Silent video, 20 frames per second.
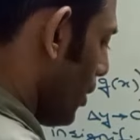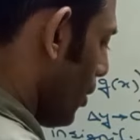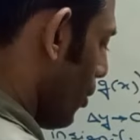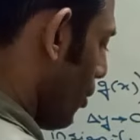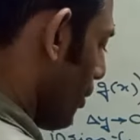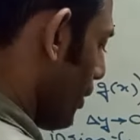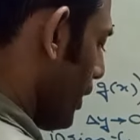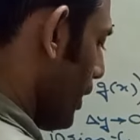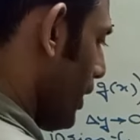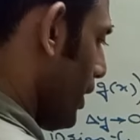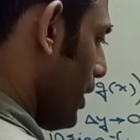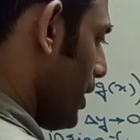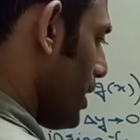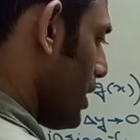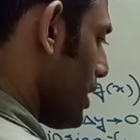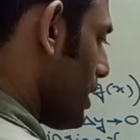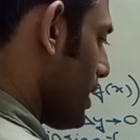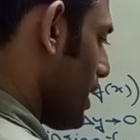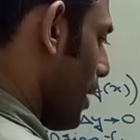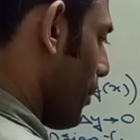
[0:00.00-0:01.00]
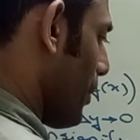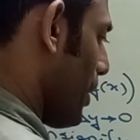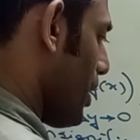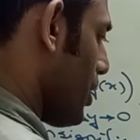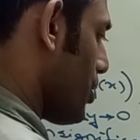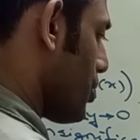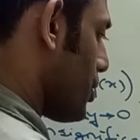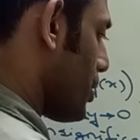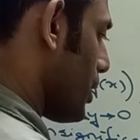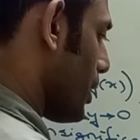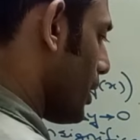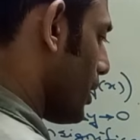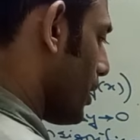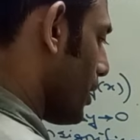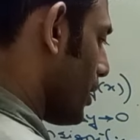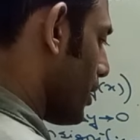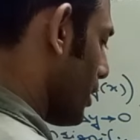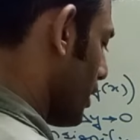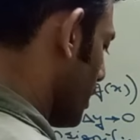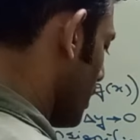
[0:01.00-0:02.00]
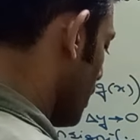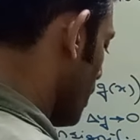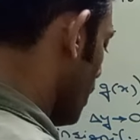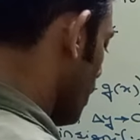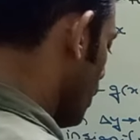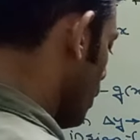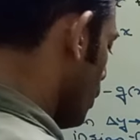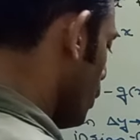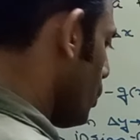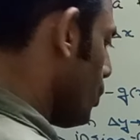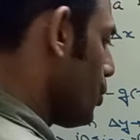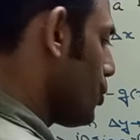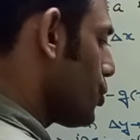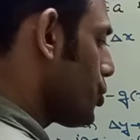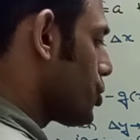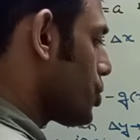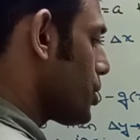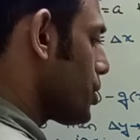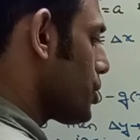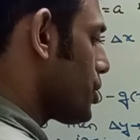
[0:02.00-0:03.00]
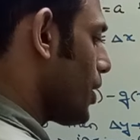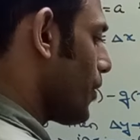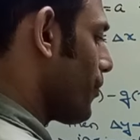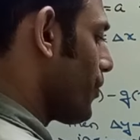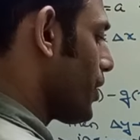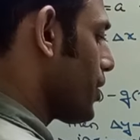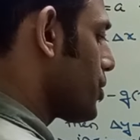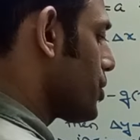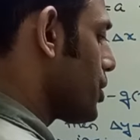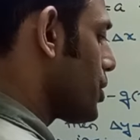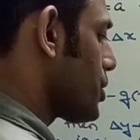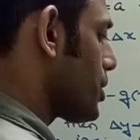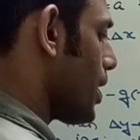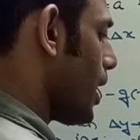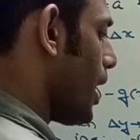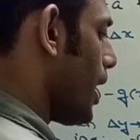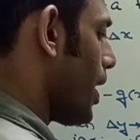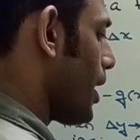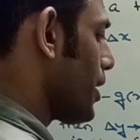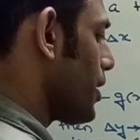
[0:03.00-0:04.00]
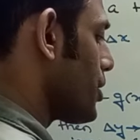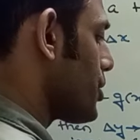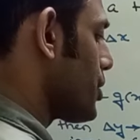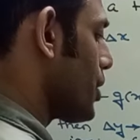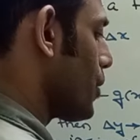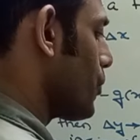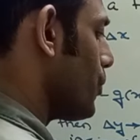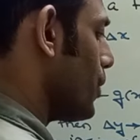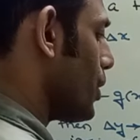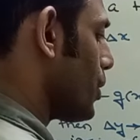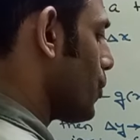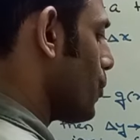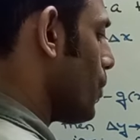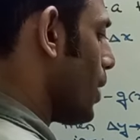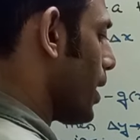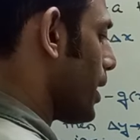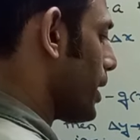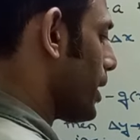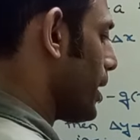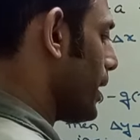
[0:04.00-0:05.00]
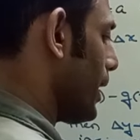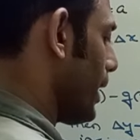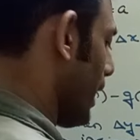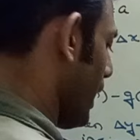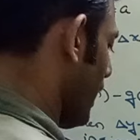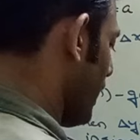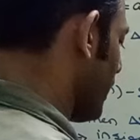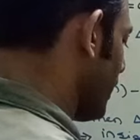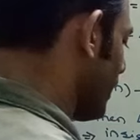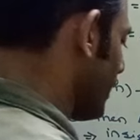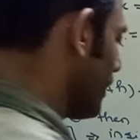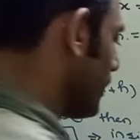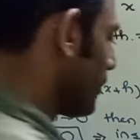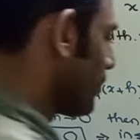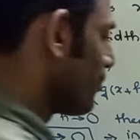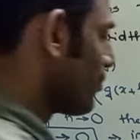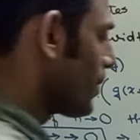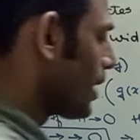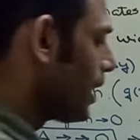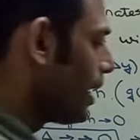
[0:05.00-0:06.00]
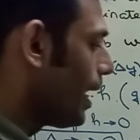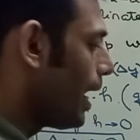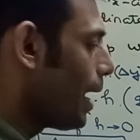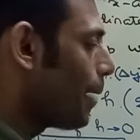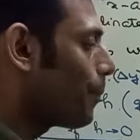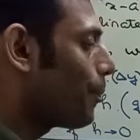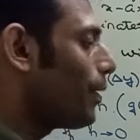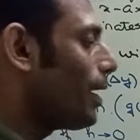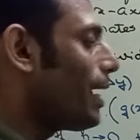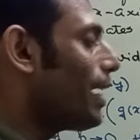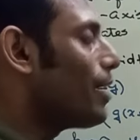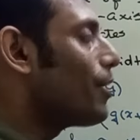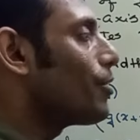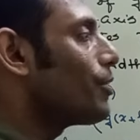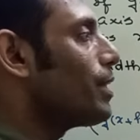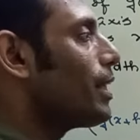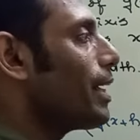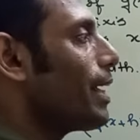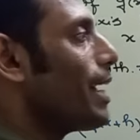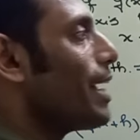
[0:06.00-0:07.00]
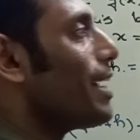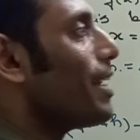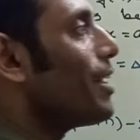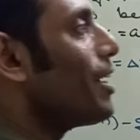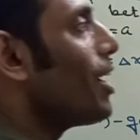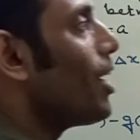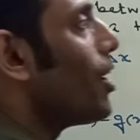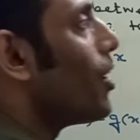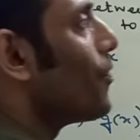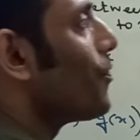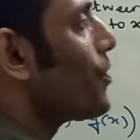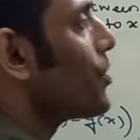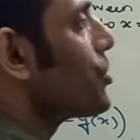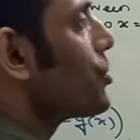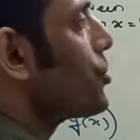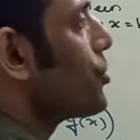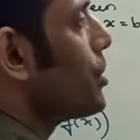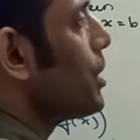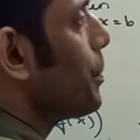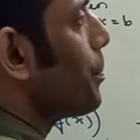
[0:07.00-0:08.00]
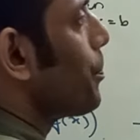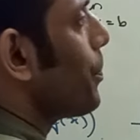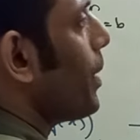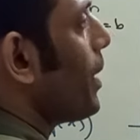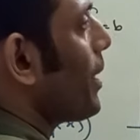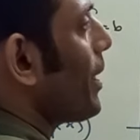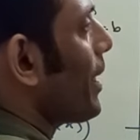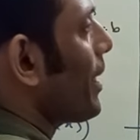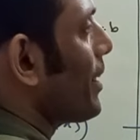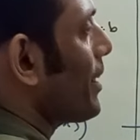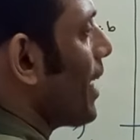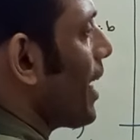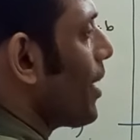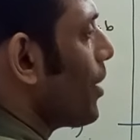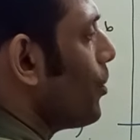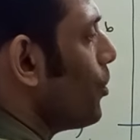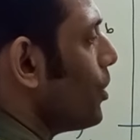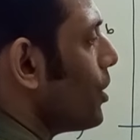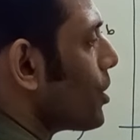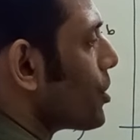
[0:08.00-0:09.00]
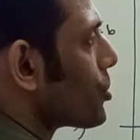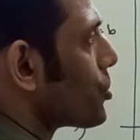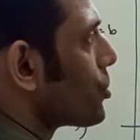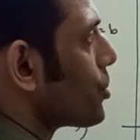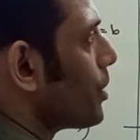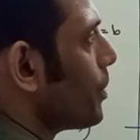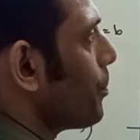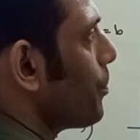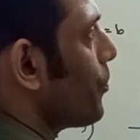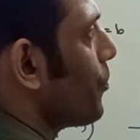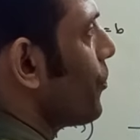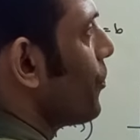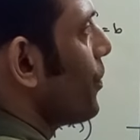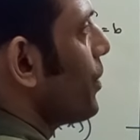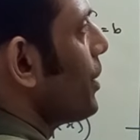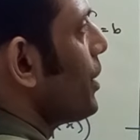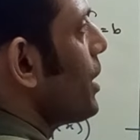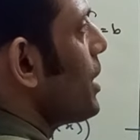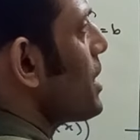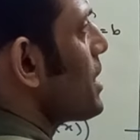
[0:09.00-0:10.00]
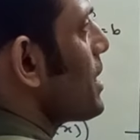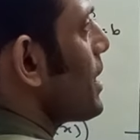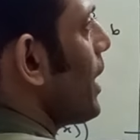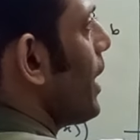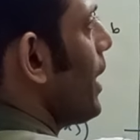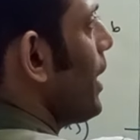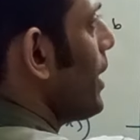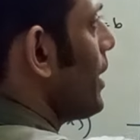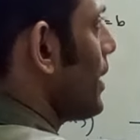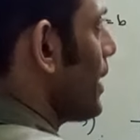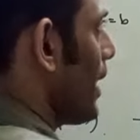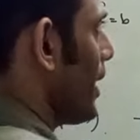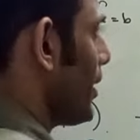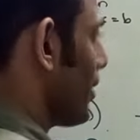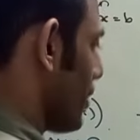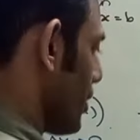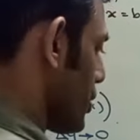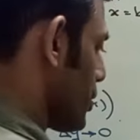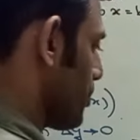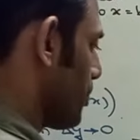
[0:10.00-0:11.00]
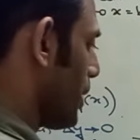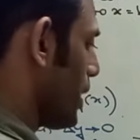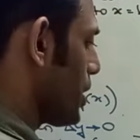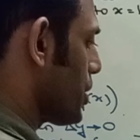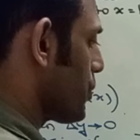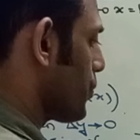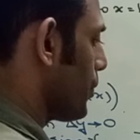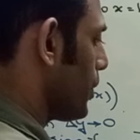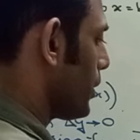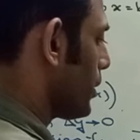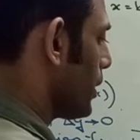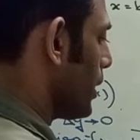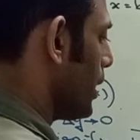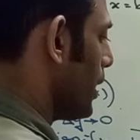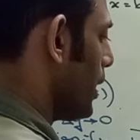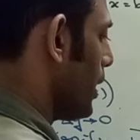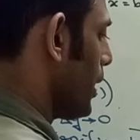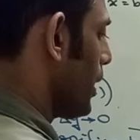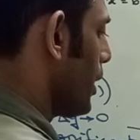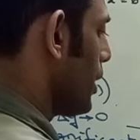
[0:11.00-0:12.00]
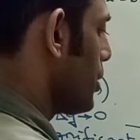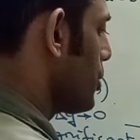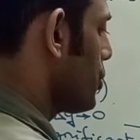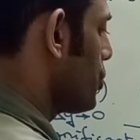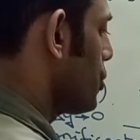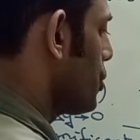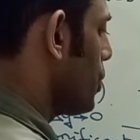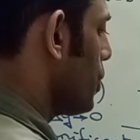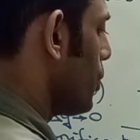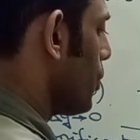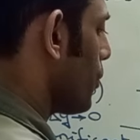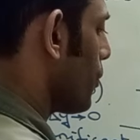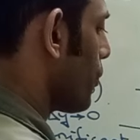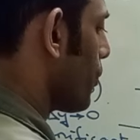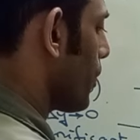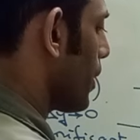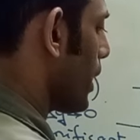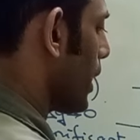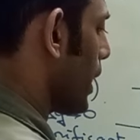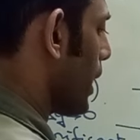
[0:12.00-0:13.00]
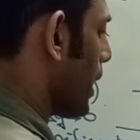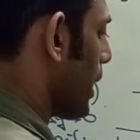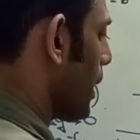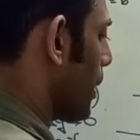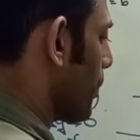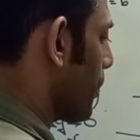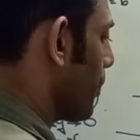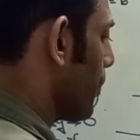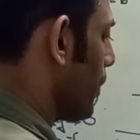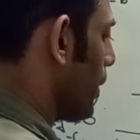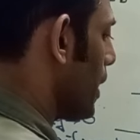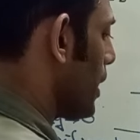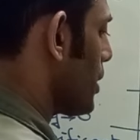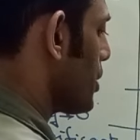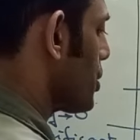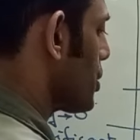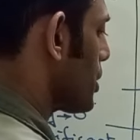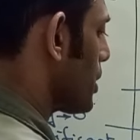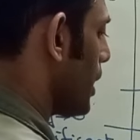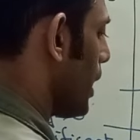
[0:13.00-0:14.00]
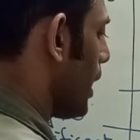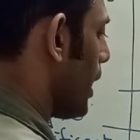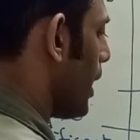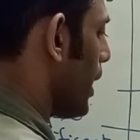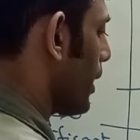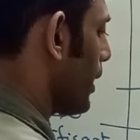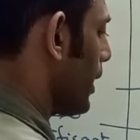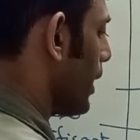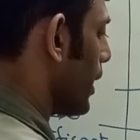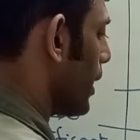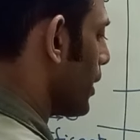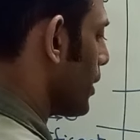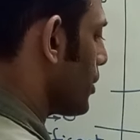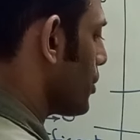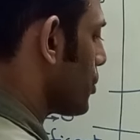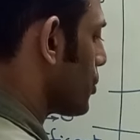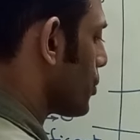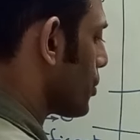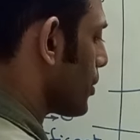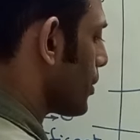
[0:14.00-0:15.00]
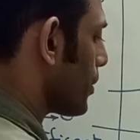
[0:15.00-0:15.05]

on a summation whose suffix is r is equal to 1 till n applied on the area of a strip, a rectangular strip with this height and this base width, is g of a plus rh